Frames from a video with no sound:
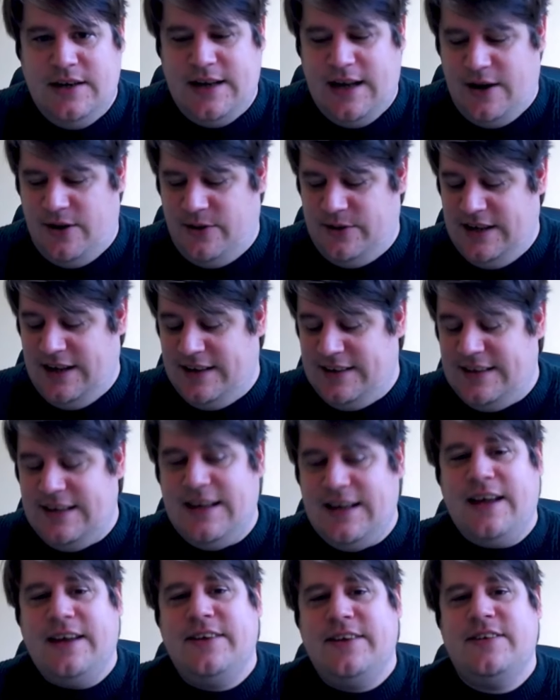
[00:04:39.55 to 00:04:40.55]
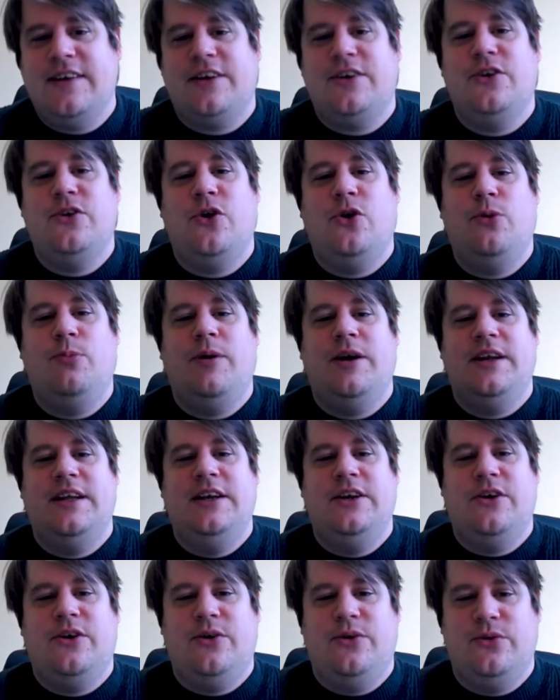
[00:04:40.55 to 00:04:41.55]
Now the idea is that
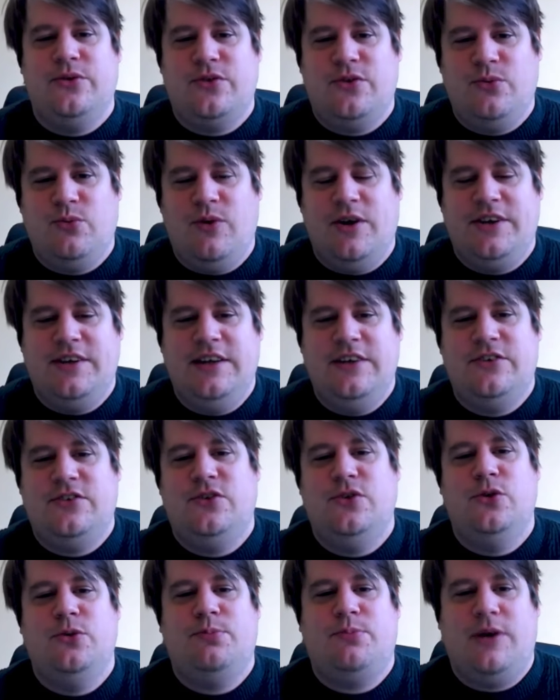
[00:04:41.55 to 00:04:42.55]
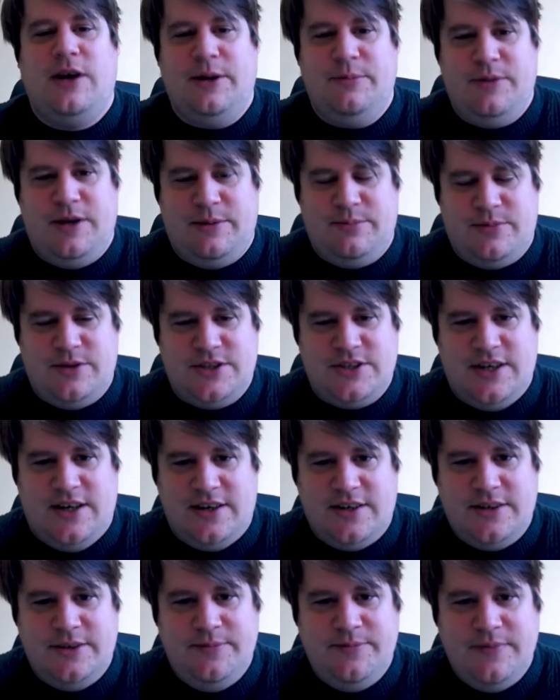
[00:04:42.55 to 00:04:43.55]
nobody knows what these two prime numbers
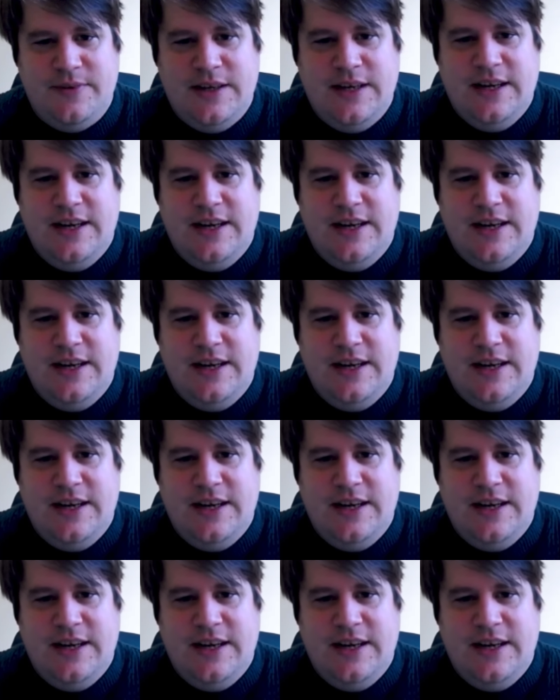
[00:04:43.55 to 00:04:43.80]
are.